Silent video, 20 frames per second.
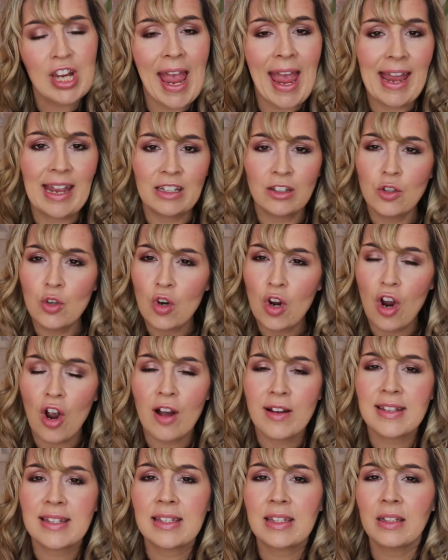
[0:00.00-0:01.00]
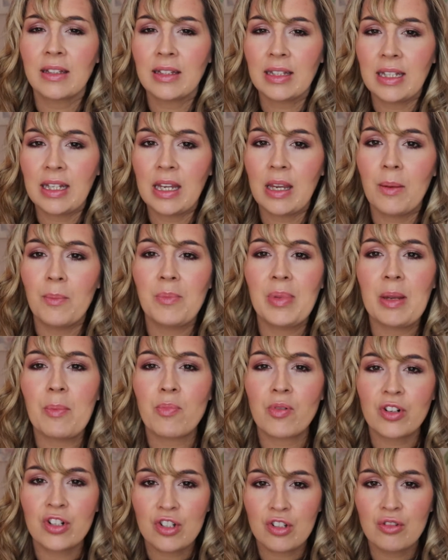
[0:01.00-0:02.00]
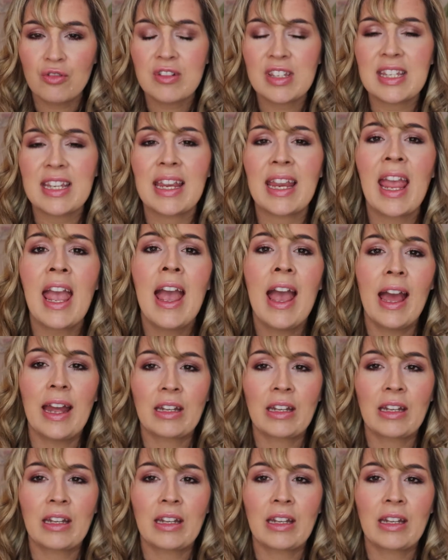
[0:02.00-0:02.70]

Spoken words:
and to constantly be producing